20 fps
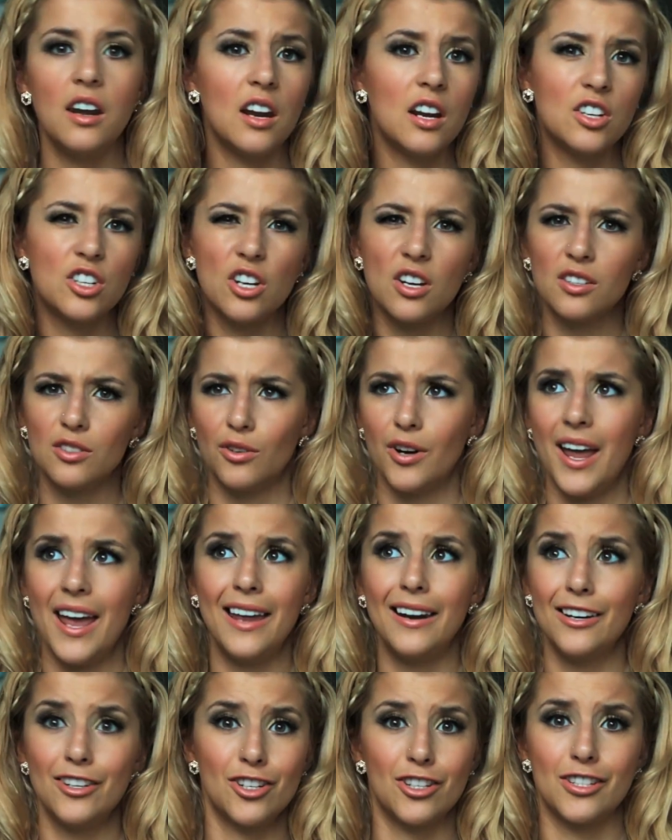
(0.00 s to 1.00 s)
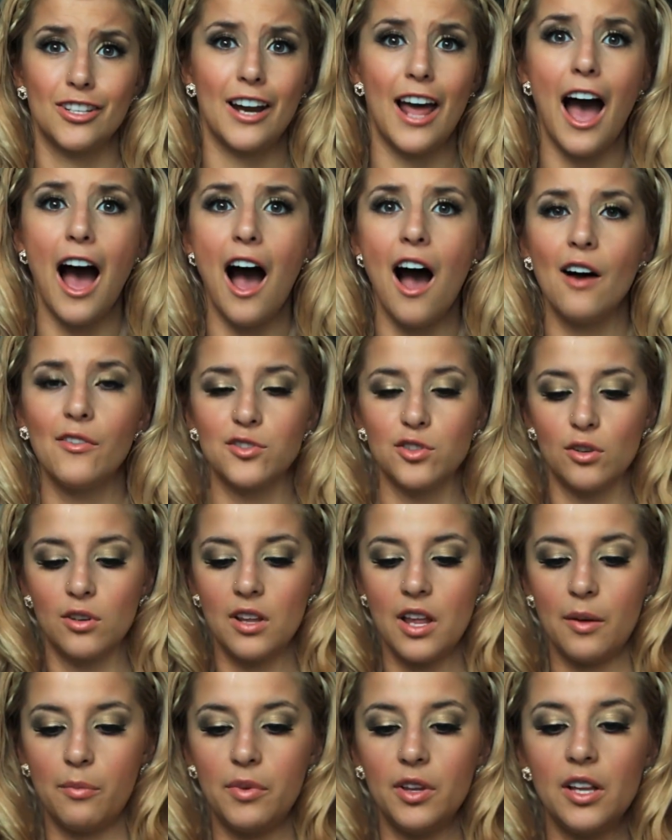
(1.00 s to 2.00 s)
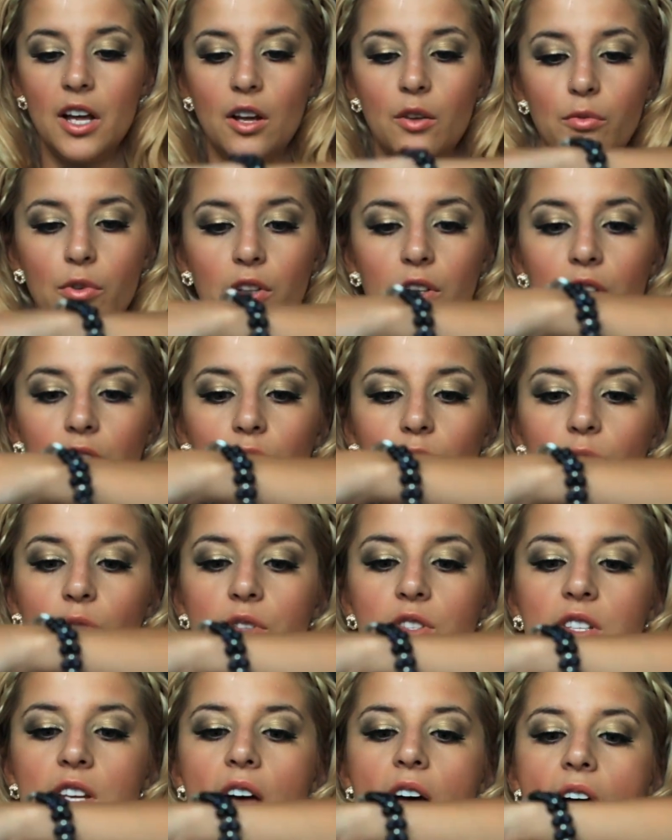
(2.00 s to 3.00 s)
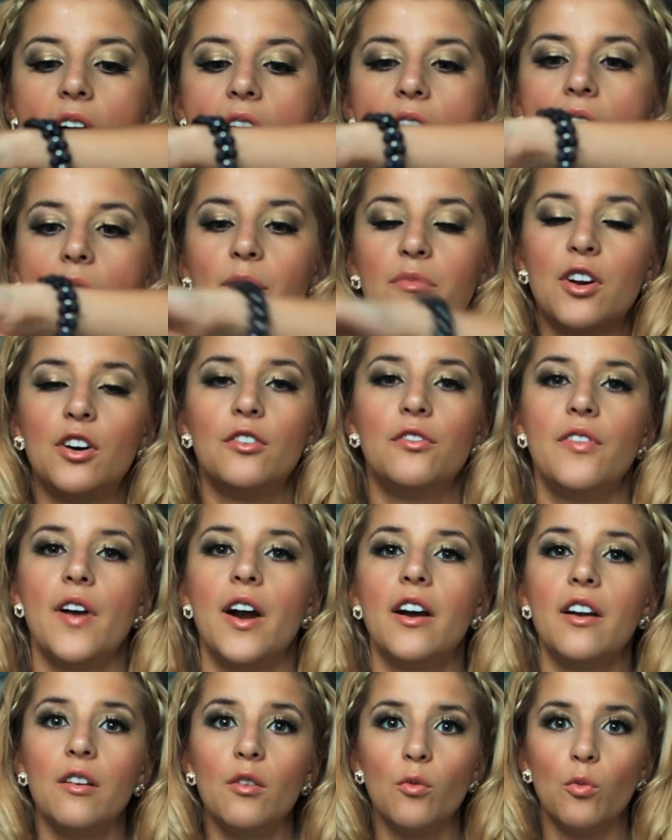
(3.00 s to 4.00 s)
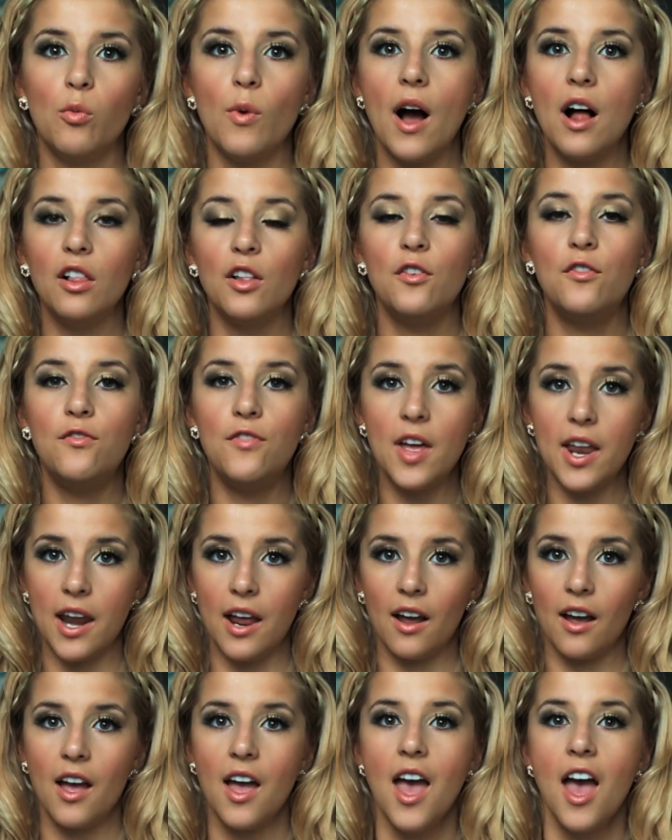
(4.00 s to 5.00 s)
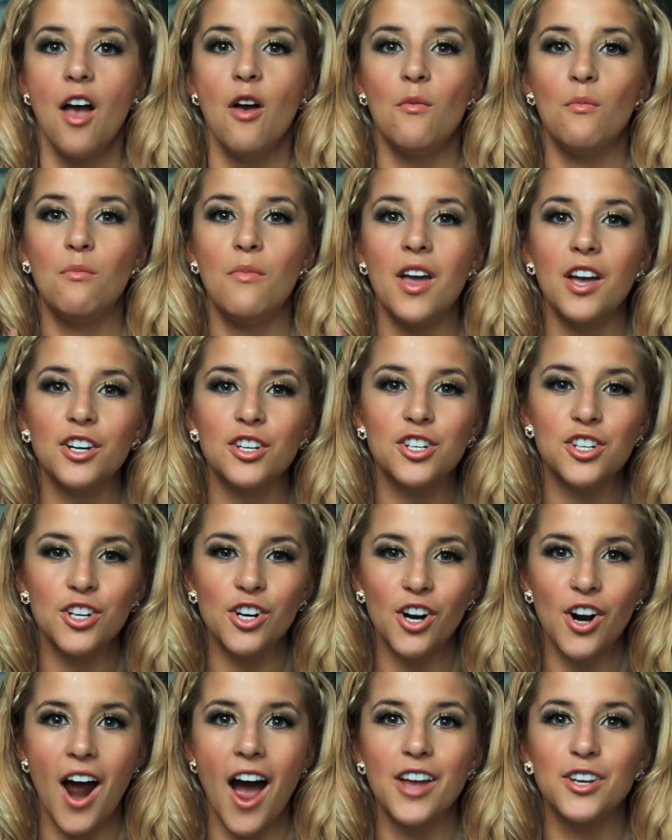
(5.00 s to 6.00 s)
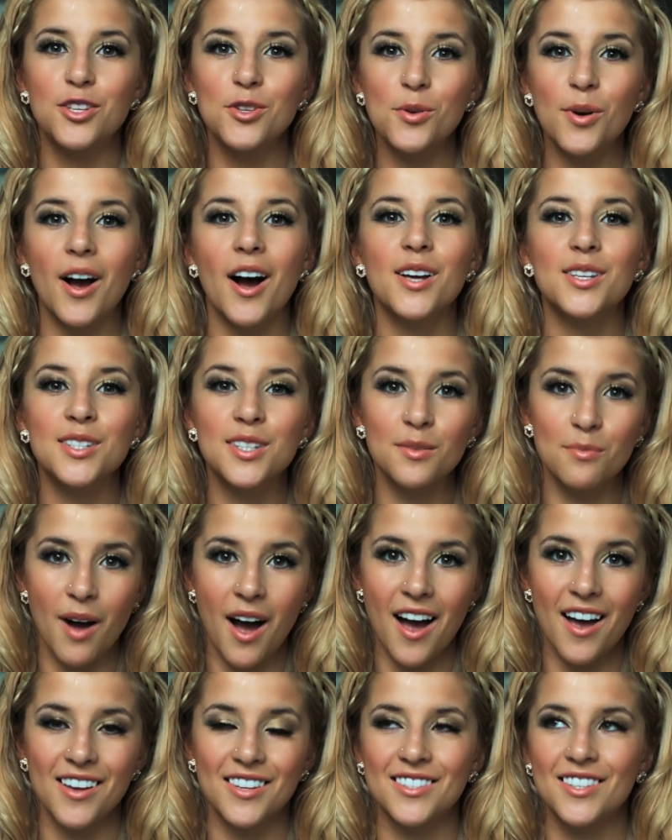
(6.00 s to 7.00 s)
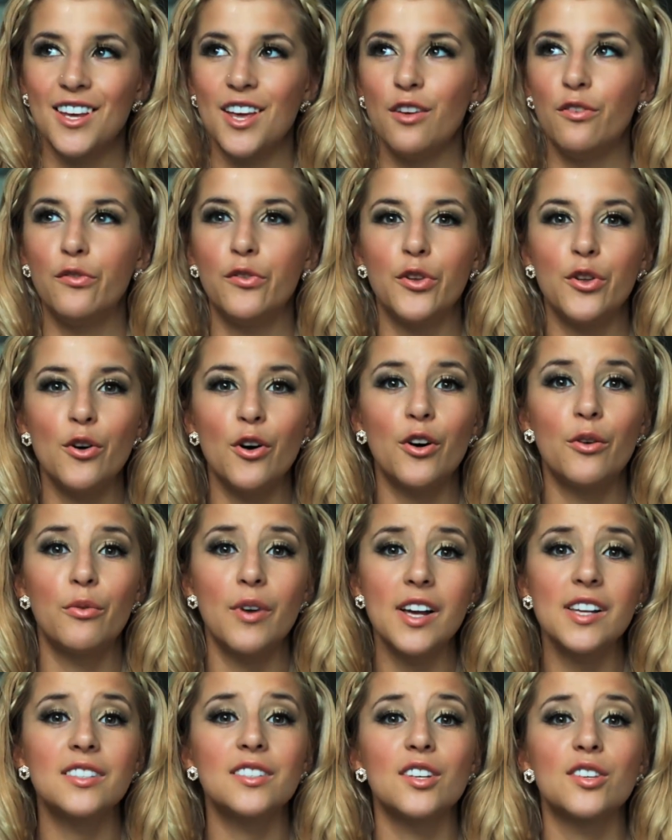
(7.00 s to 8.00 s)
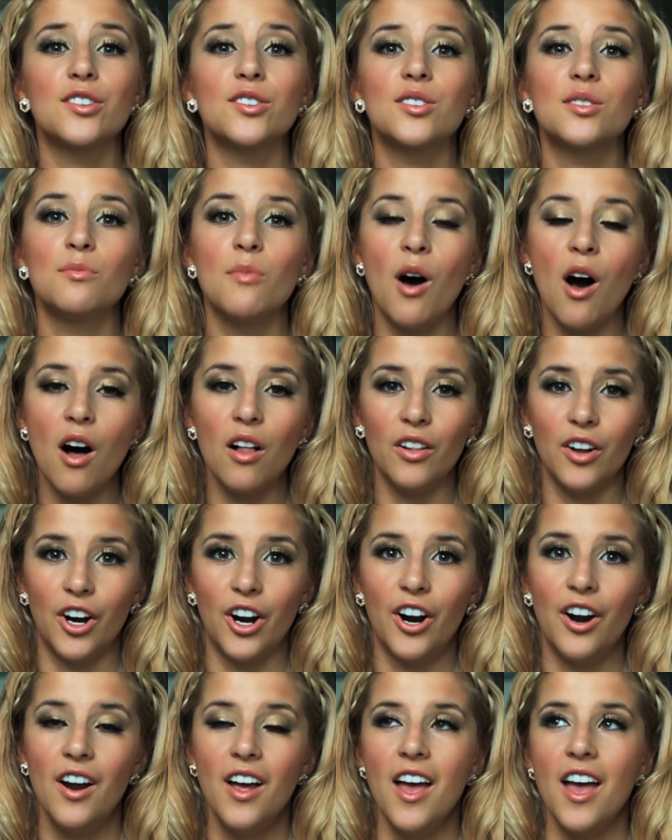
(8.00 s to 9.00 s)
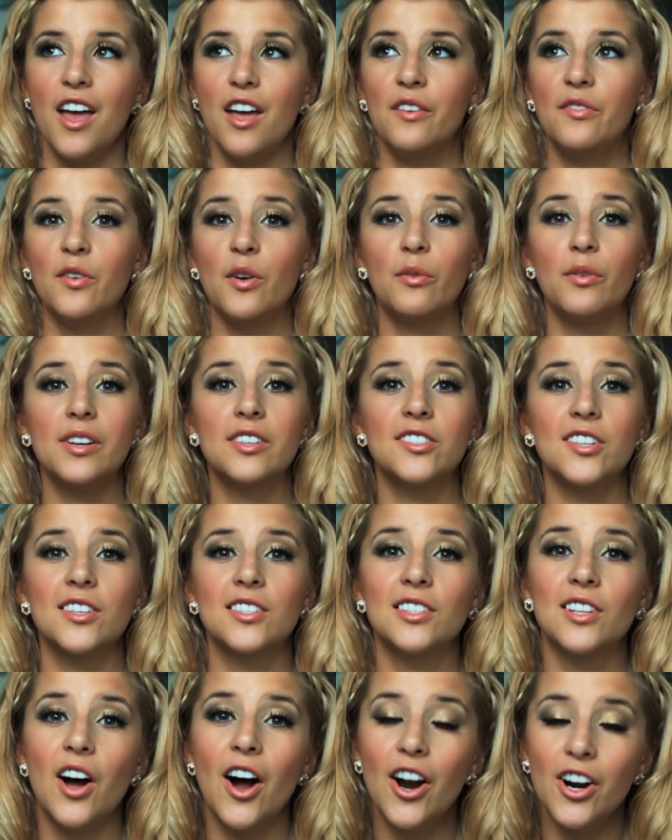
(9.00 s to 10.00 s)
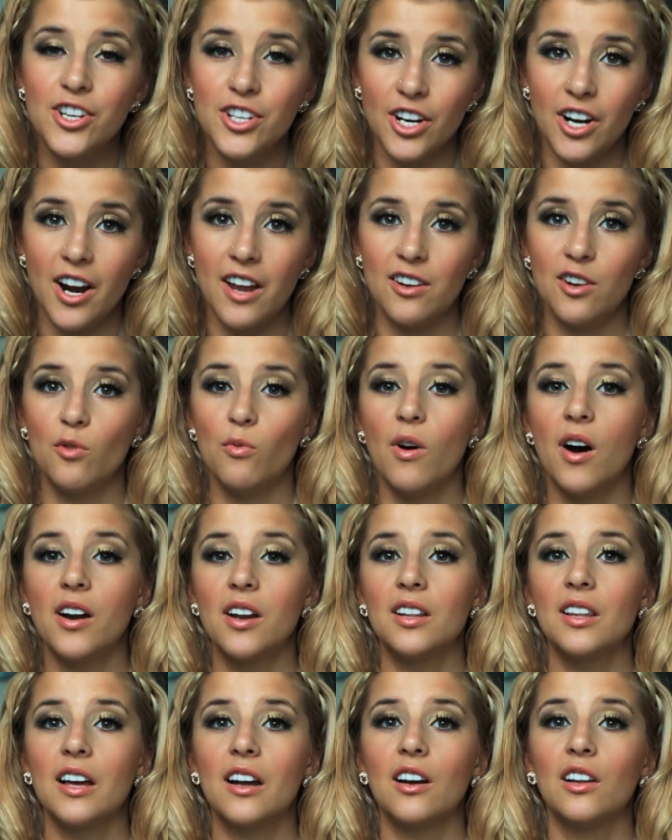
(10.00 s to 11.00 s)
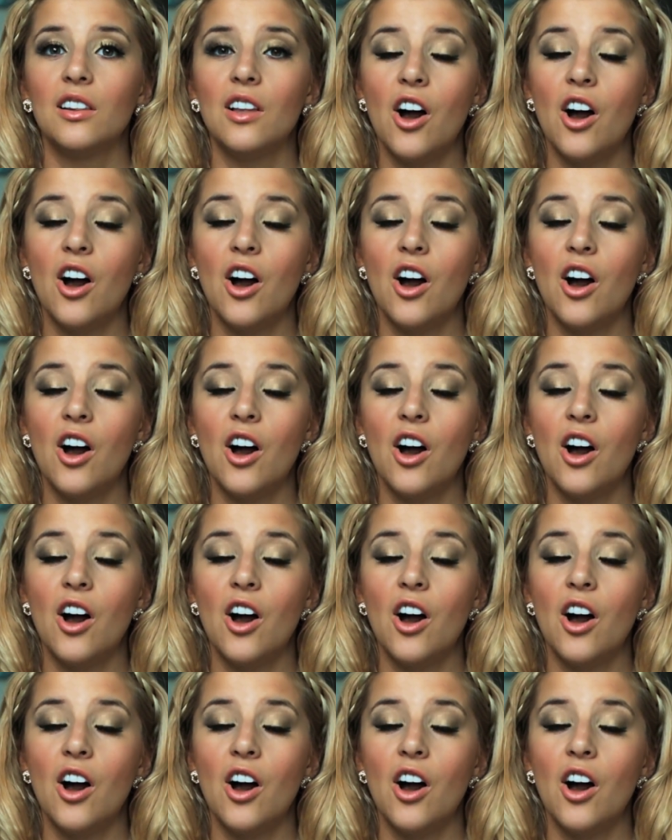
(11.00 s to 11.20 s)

inches or 8 inches and a half, so it'd like be like really loose. They're very well fitting. Make sure I do customize. If your wrist is smaller, if your wrist is larger and you wanted like a